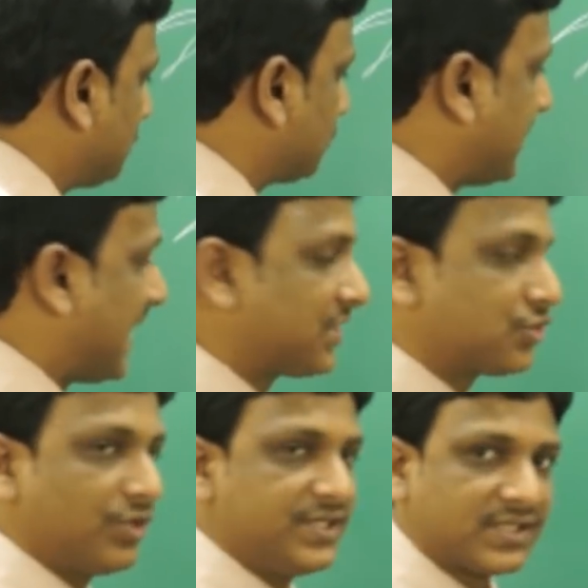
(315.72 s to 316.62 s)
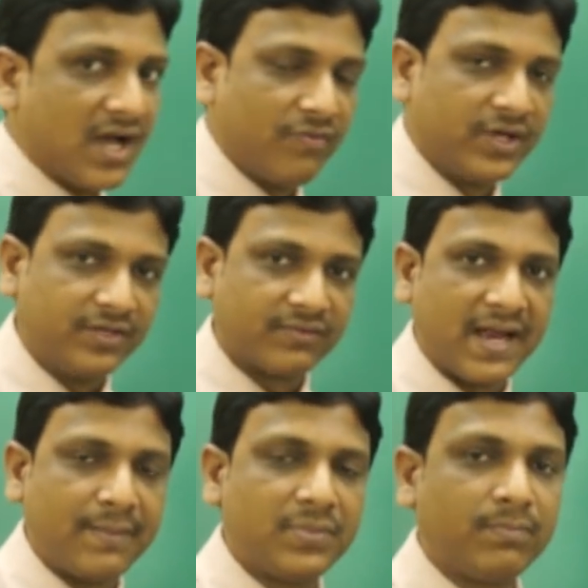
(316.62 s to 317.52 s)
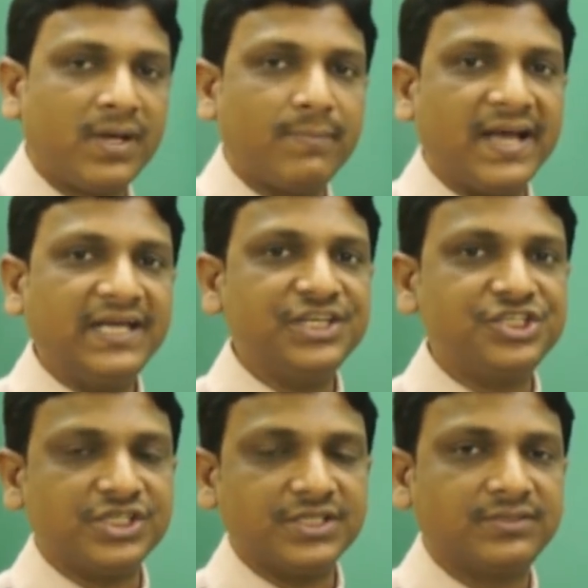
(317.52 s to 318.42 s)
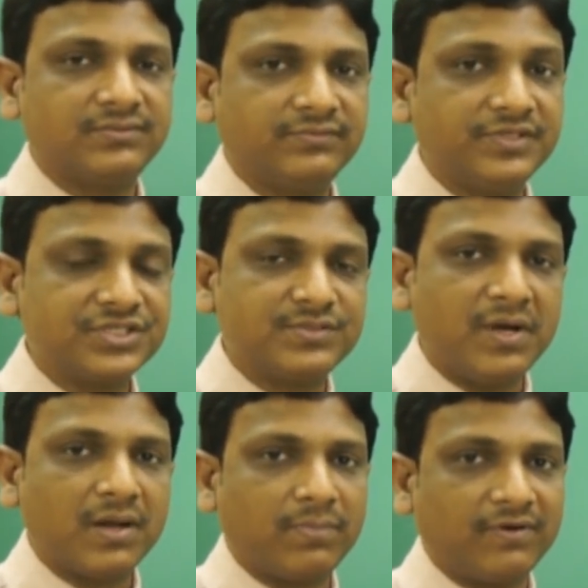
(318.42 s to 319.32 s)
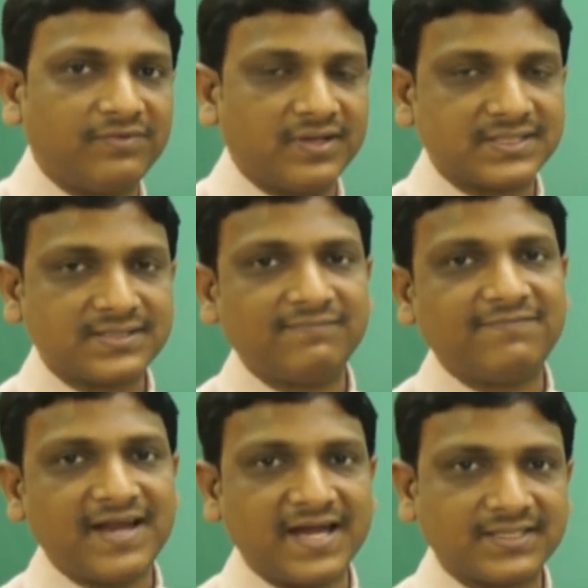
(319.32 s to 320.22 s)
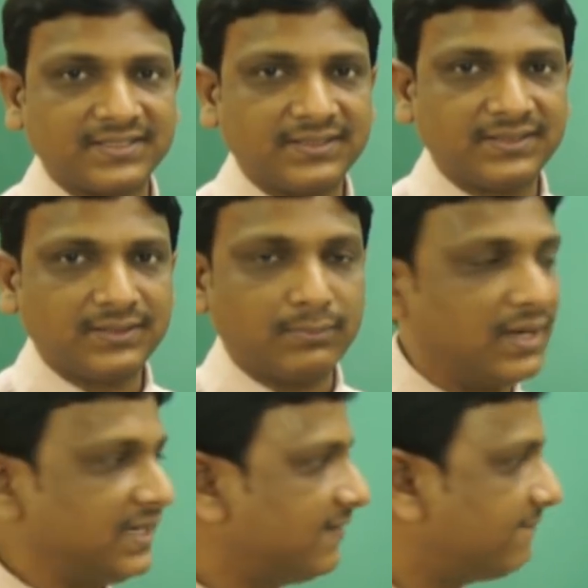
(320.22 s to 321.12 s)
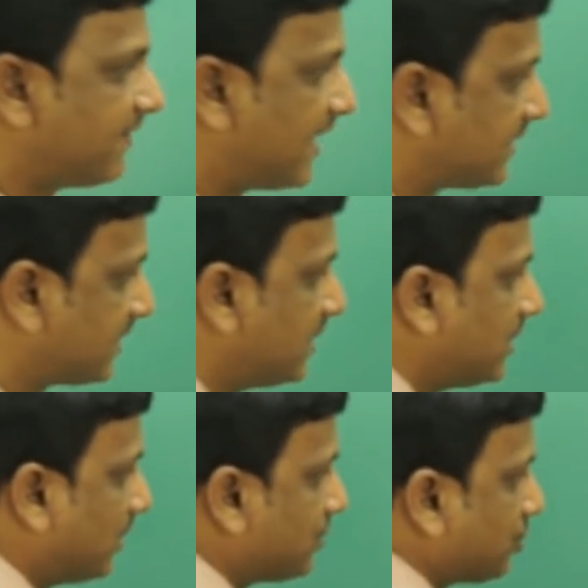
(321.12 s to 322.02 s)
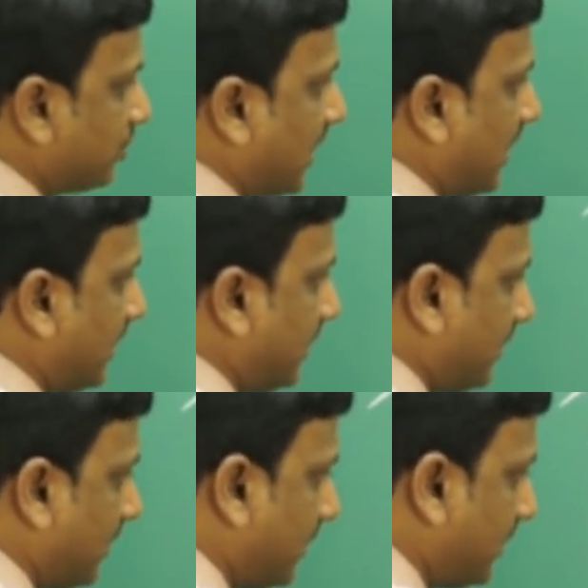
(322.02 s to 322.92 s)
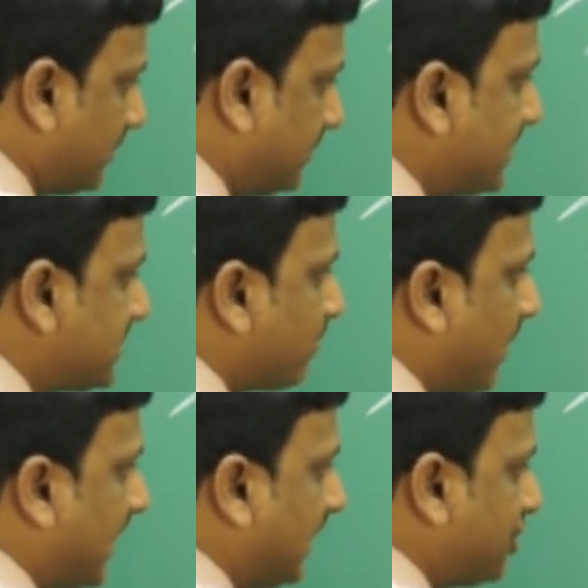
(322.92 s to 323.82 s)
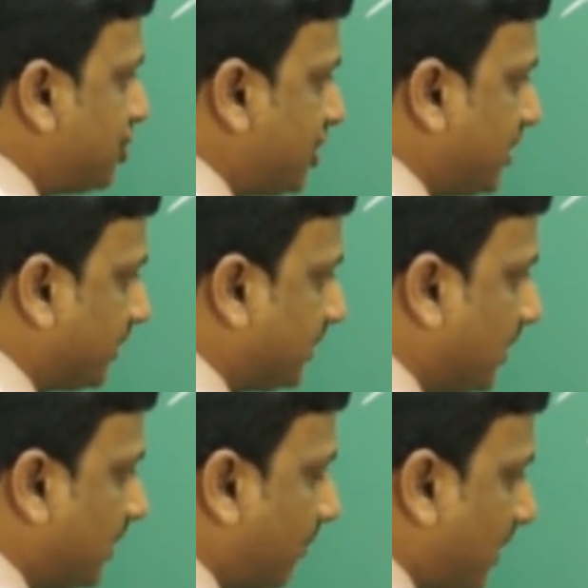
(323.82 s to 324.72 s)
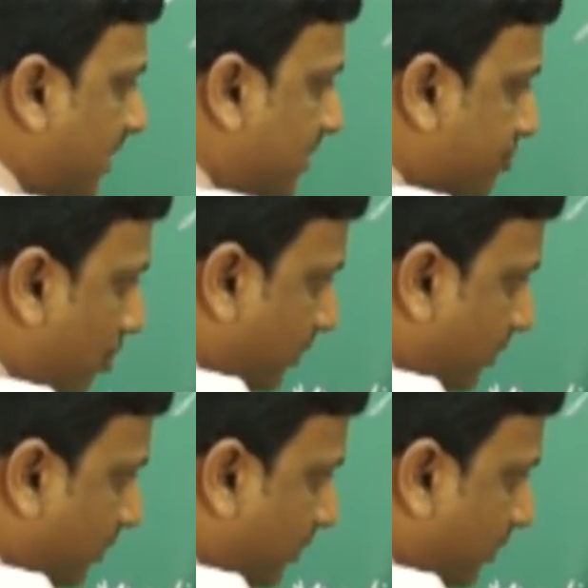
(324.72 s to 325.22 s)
So the axon is covered, wrapped up by myelin sheath, which is made up of uh, some fat, myelin fat. So that this myelin sheath, but it is